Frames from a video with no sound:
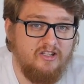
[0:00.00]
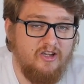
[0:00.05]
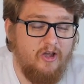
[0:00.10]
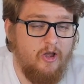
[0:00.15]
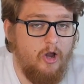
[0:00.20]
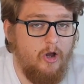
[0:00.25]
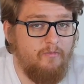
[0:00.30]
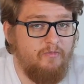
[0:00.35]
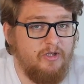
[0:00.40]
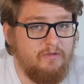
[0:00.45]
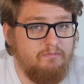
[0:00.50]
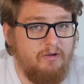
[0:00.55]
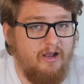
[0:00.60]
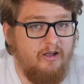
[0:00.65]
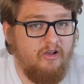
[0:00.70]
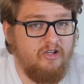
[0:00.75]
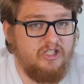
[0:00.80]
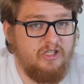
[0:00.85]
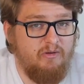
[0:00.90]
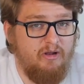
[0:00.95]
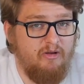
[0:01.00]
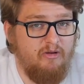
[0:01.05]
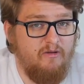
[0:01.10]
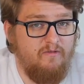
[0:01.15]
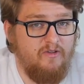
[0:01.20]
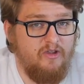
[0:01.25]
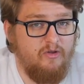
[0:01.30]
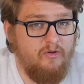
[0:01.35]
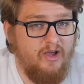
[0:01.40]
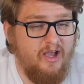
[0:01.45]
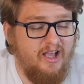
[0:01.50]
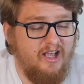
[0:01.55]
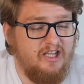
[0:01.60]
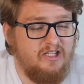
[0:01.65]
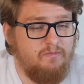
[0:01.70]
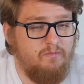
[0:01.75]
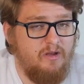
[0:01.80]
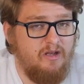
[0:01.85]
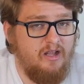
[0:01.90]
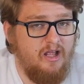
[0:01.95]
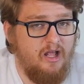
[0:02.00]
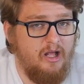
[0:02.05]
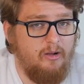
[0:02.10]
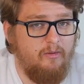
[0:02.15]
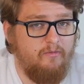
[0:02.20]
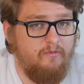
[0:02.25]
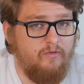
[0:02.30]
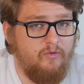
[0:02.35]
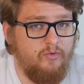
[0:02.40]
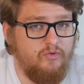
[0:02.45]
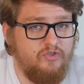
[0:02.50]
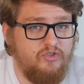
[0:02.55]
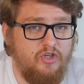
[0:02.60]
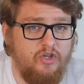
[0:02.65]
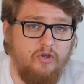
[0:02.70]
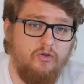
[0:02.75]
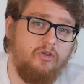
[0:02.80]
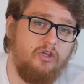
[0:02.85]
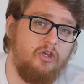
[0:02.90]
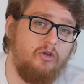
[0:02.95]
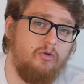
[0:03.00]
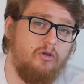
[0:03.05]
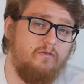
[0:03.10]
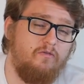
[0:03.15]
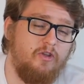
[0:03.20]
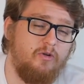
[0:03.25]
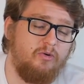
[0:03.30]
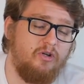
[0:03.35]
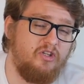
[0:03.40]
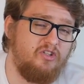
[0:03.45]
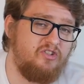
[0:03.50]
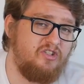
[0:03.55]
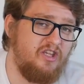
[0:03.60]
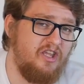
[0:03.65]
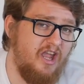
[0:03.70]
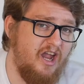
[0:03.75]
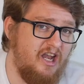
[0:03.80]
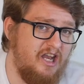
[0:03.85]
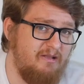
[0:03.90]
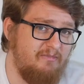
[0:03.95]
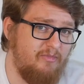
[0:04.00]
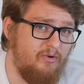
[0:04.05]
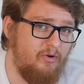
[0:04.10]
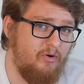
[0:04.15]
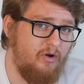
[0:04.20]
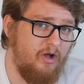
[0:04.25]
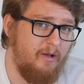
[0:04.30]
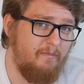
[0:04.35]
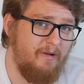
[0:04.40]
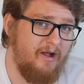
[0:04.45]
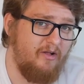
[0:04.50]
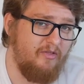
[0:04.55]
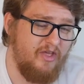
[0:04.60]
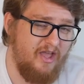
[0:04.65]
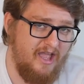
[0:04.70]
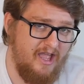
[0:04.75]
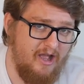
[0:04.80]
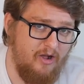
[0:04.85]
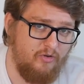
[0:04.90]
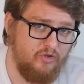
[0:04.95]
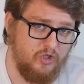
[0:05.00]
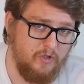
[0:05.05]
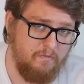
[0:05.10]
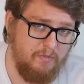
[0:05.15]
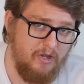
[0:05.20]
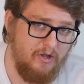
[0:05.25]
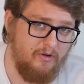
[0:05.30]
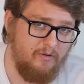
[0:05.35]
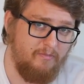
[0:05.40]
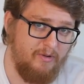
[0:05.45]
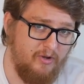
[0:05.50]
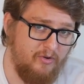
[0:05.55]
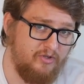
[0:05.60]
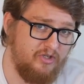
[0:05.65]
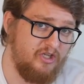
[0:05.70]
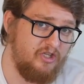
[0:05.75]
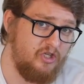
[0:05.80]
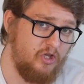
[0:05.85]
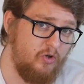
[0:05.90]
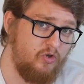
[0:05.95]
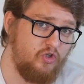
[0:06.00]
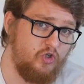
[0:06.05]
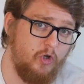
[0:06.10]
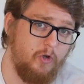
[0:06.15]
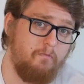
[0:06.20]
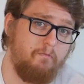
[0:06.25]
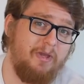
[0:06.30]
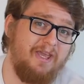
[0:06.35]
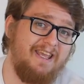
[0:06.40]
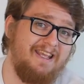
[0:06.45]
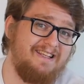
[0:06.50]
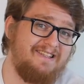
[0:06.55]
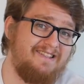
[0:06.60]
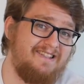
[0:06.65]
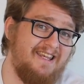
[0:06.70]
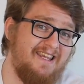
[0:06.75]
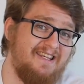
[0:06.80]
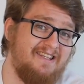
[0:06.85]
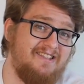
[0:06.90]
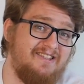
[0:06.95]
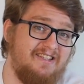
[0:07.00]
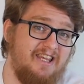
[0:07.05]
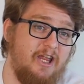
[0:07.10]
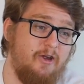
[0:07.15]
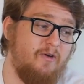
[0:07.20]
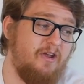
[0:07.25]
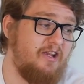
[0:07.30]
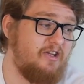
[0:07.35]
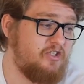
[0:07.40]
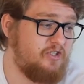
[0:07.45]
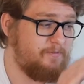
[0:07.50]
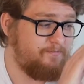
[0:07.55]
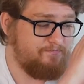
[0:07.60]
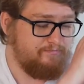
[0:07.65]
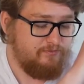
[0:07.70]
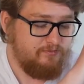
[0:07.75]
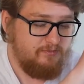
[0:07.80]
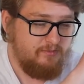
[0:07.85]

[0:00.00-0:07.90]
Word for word: I hope this power supply review has been helpful to you. If you want to see any more about the How to peel Build a YouTube PC series,